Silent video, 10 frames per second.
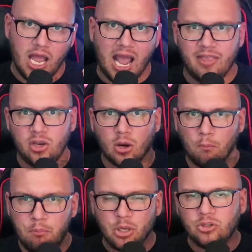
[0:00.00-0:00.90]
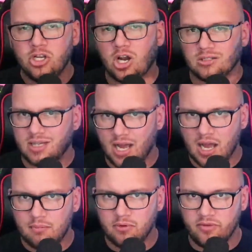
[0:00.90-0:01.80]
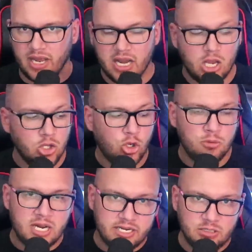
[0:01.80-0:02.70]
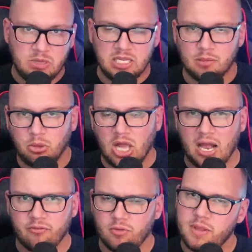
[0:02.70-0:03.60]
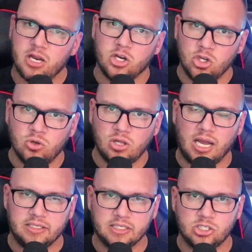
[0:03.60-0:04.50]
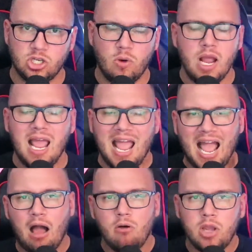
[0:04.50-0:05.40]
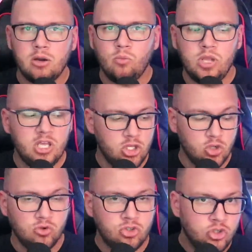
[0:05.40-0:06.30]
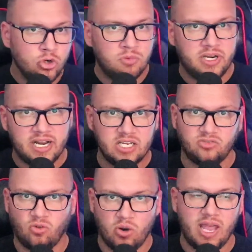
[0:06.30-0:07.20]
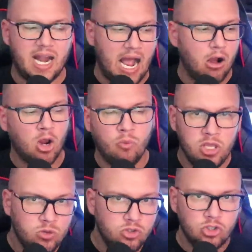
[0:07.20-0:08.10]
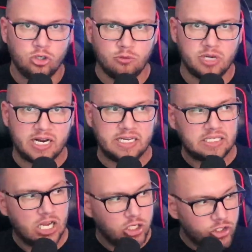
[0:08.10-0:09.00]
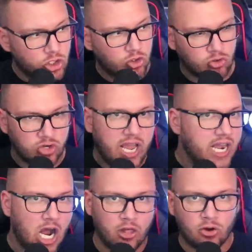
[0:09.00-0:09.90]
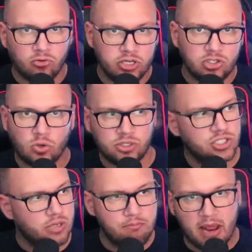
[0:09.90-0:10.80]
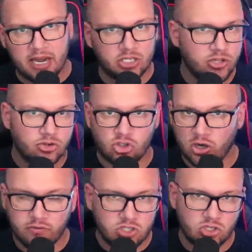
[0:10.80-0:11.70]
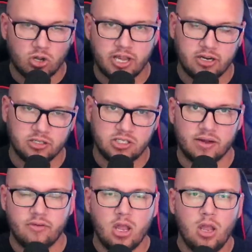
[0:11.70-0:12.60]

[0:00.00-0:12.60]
and then you're building on top of it, Kubernetes being the platform that you're utilizing. So, how can we use Kubernetes for that? How can we use Kubernetes to create other resources and manage other services and all that good stuff.